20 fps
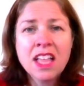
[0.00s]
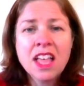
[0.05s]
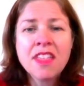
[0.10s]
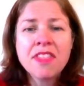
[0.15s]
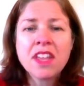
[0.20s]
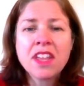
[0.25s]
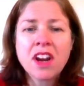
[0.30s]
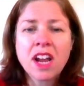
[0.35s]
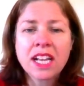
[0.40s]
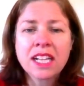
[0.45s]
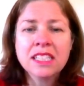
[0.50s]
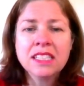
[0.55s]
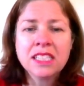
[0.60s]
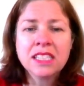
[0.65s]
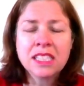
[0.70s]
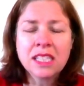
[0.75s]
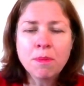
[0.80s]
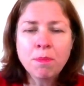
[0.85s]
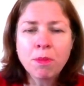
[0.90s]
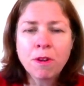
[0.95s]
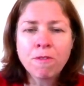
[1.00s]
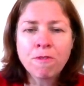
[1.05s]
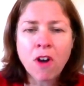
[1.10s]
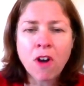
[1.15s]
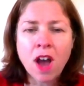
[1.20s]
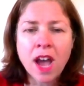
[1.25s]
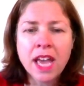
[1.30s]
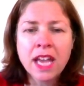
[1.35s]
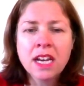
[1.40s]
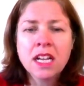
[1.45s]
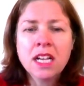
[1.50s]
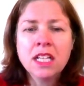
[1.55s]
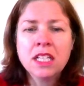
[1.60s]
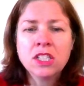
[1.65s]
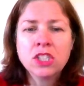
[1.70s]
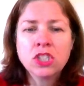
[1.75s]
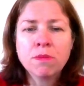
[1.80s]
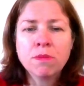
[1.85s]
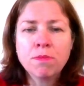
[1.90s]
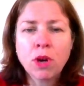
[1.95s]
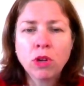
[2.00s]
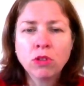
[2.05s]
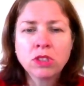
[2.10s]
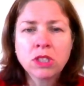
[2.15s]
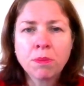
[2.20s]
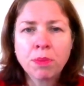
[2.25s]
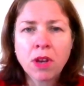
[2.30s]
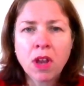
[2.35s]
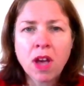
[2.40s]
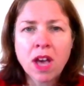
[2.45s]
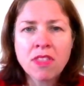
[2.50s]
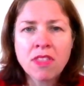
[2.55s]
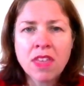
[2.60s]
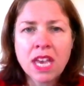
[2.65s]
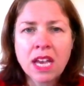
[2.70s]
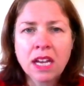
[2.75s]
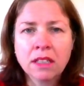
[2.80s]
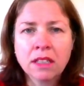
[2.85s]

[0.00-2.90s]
then I can simplify it to multiply there.